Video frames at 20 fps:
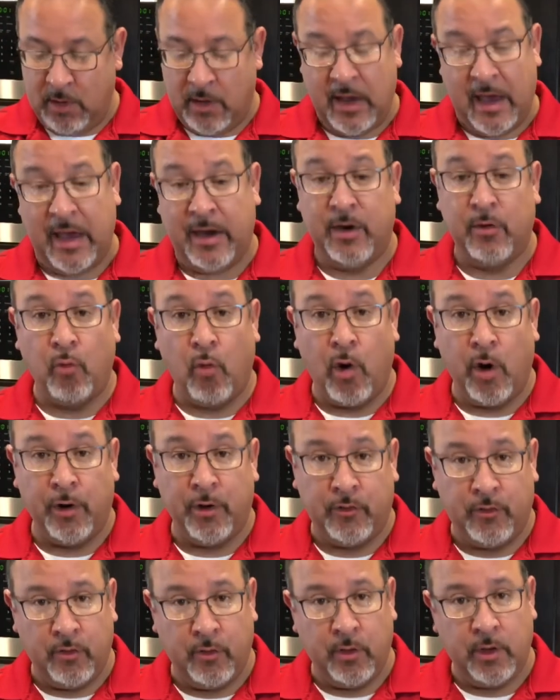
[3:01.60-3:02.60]
added
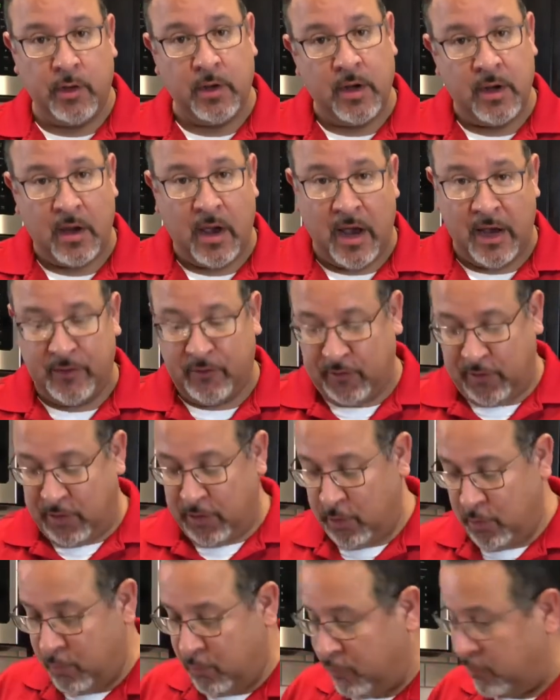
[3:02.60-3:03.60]
water to it, ice
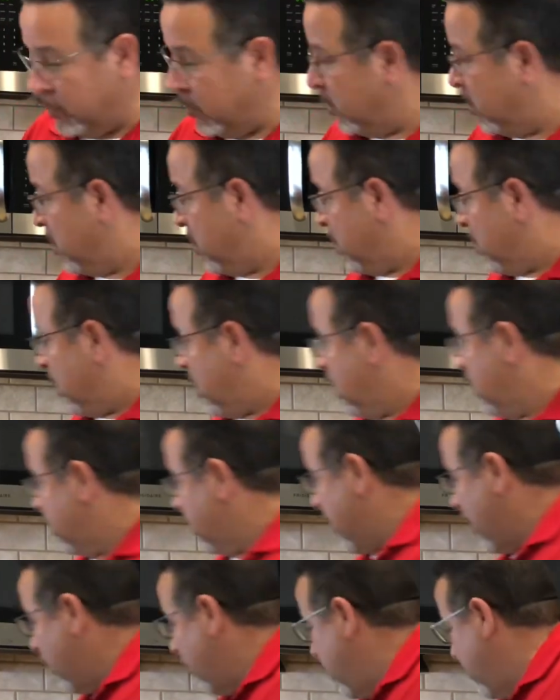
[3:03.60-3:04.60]
cubes.
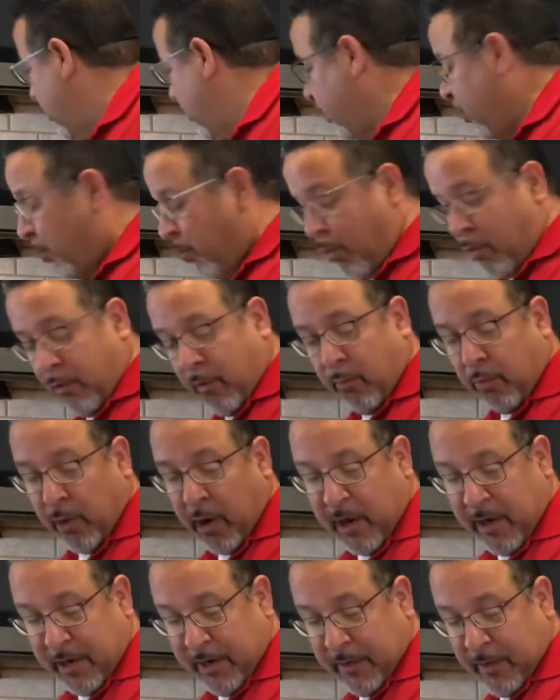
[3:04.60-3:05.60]
That way when you pour the
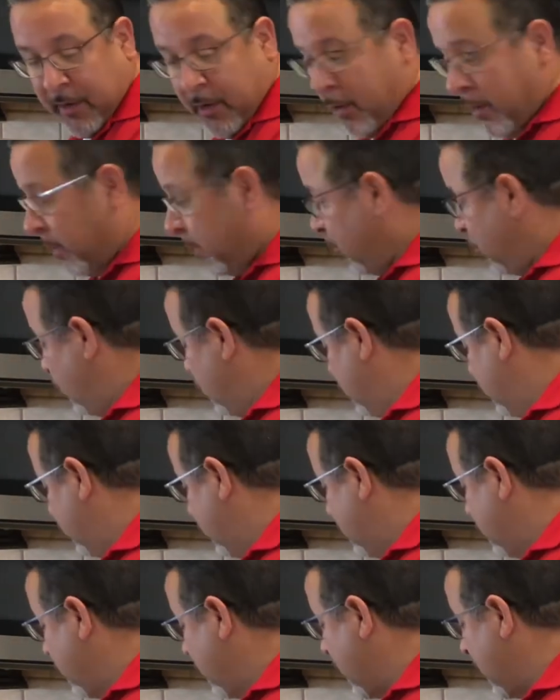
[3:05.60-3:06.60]
brine in there, it cools
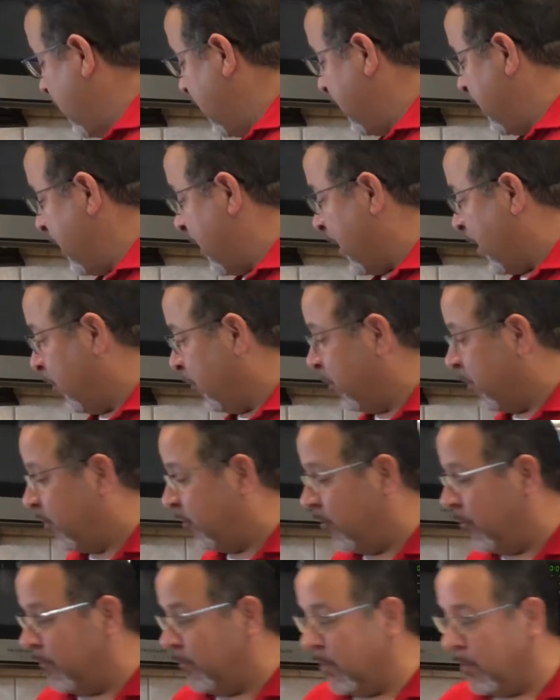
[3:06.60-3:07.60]
the brine down
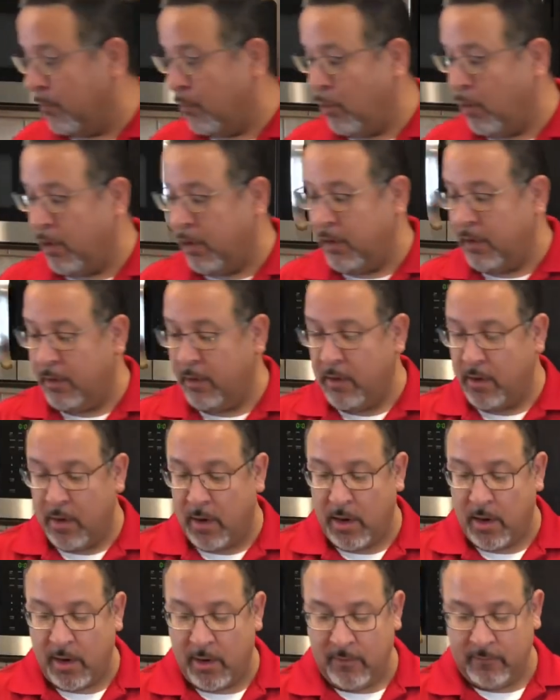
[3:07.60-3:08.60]
that you've been boiling
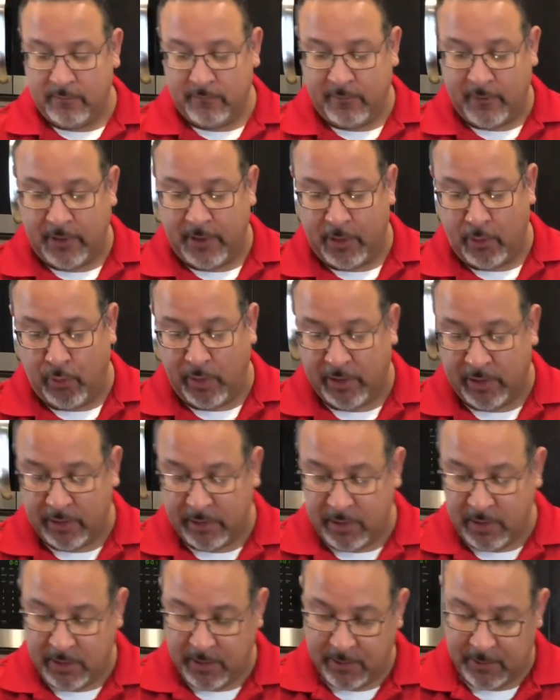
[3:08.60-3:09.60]
very
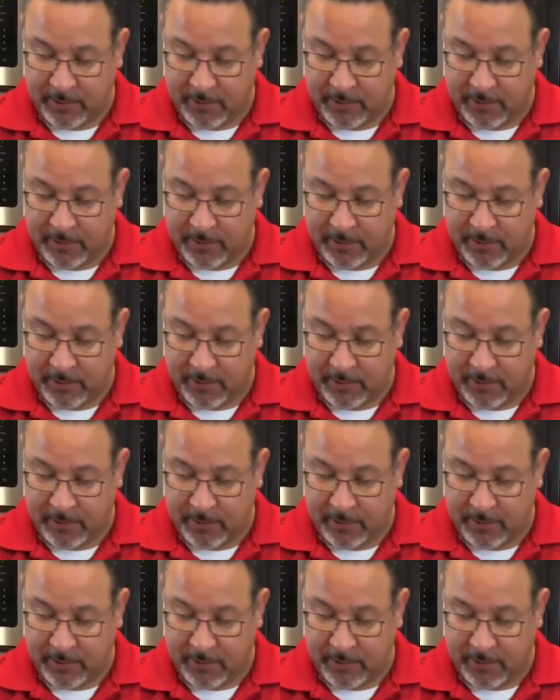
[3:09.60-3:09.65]
quickly.